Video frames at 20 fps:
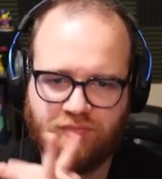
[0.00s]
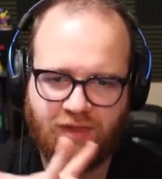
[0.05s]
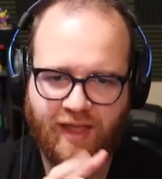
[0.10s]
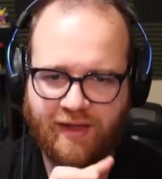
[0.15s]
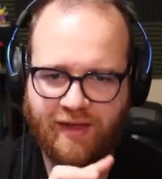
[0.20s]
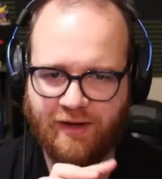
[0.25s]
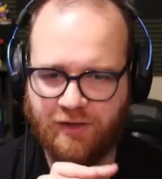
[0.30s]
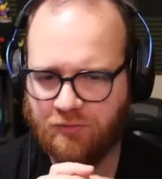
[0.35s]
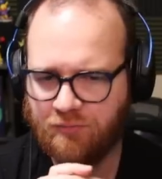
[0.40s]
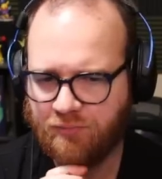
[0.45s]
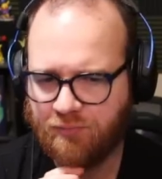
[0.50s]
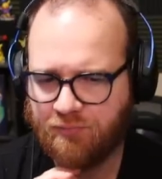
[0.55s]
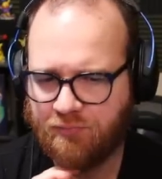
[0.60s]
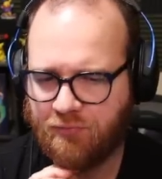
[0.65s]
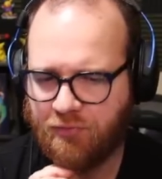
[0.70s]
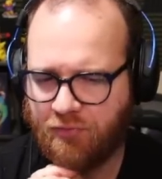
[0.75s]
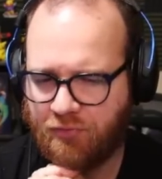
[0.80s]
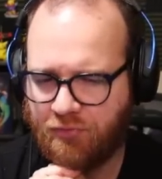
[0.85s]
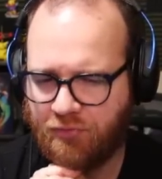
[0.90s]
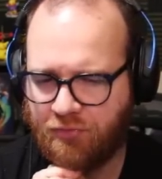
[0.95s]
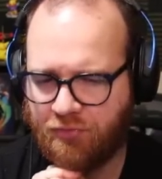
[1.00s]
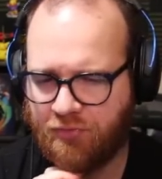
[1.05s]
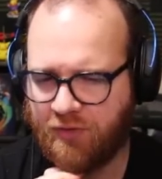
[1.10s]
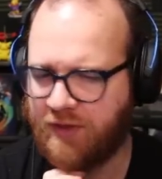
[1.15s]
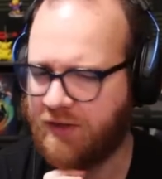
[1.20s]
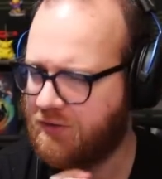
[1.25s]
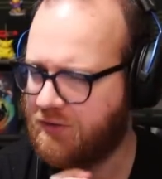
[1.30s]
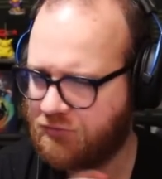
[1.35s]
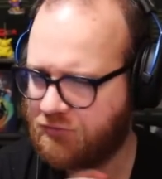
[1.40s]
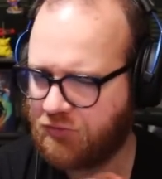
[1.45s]
I don't
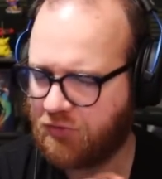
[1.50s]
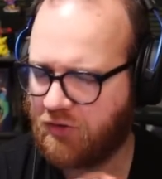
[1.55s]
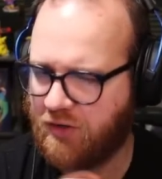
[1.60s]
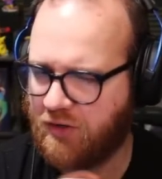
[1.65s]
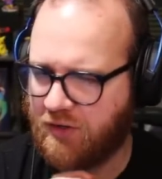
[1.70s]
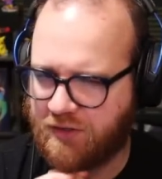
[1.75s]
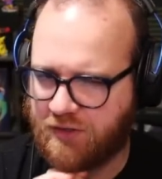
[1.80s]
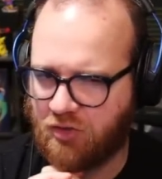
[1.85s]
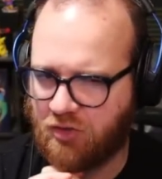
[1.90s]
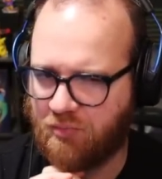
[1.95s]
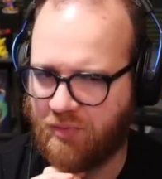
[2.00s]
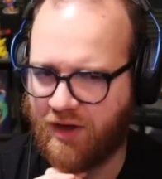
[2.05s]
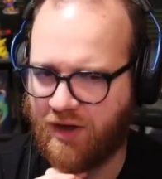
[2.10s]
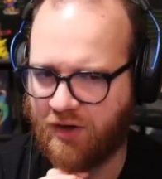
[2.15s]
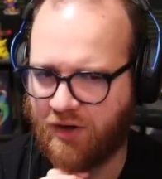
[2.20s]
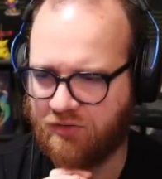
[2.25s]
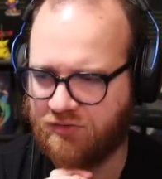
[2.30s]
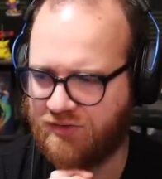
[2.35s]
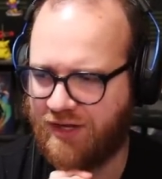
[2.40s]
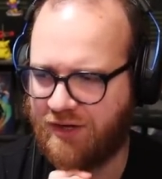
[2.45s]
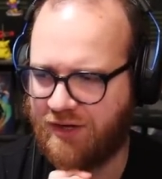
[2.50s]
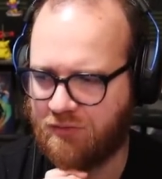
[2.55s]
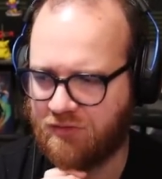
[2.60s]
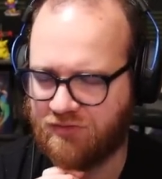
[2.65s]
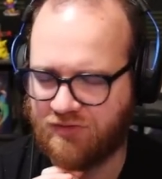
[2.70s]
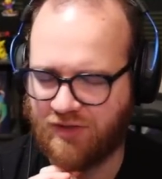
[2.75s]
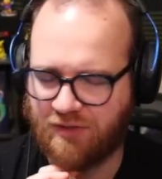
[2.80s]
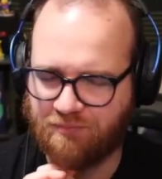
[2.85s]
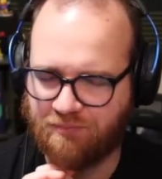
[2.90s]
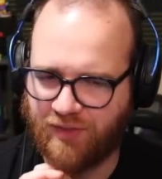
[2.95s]
think they're a Killmonger deck
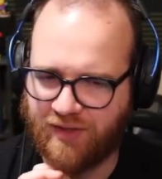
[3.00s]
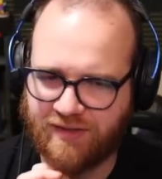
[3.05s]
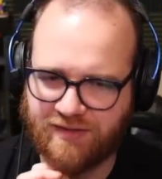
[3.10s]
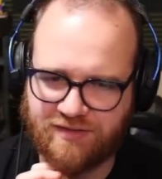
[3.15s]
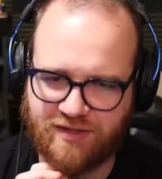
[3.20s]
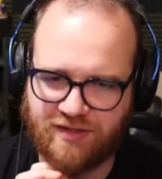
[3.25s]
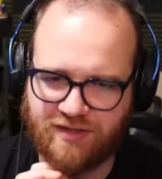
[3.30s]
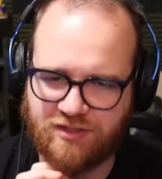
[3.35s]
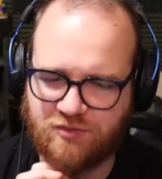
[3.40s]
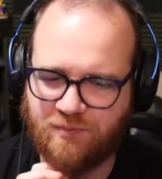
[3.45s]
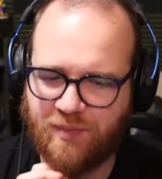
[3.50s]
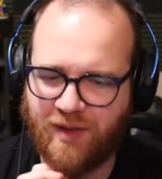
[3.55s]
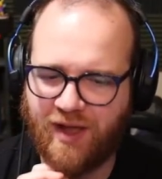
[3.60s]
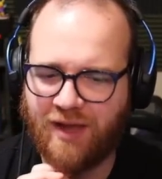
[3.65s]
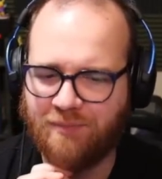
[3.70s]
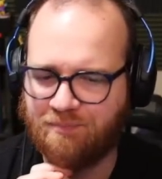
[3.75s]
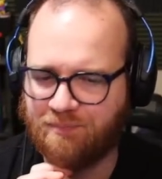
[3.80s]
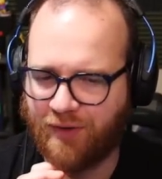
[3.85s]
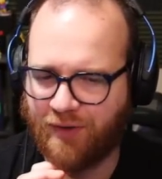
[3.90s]
with them playing Sunspot,